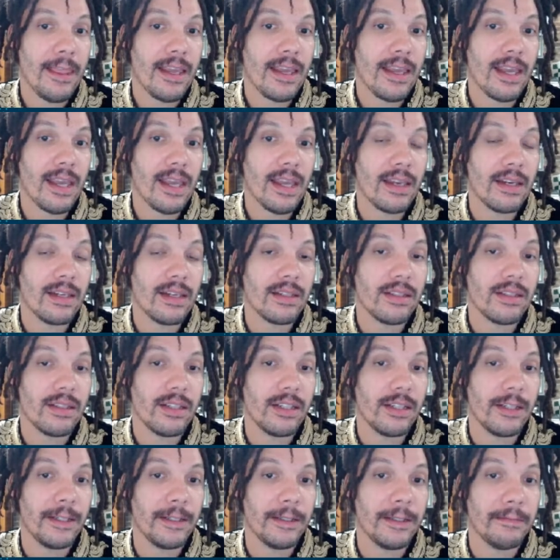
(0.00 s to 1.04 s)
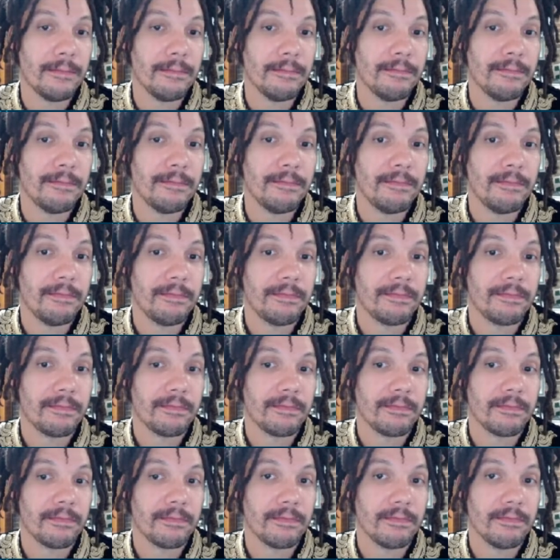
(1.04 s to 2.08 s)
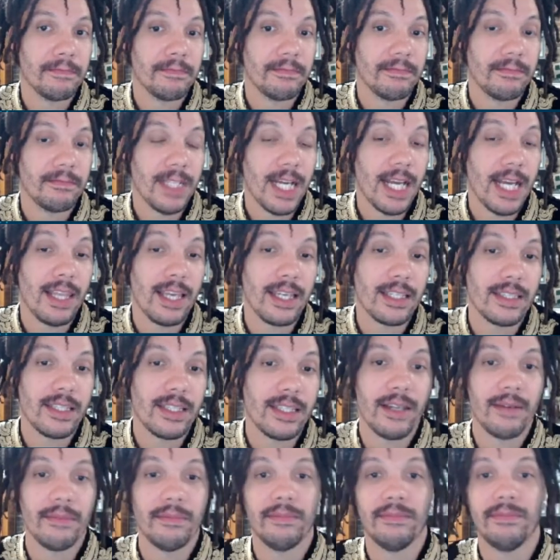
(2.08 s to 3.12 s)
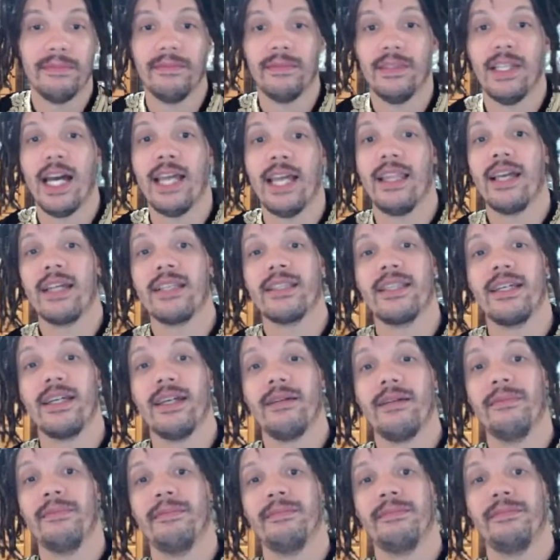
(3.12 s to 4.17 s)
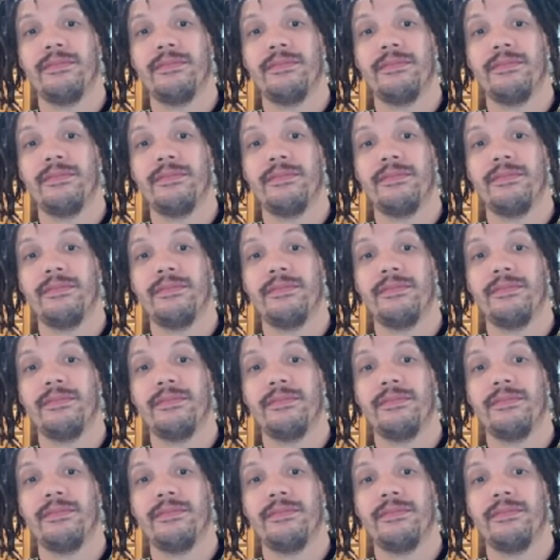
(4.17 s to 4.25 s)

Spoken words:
and I like that. I like that.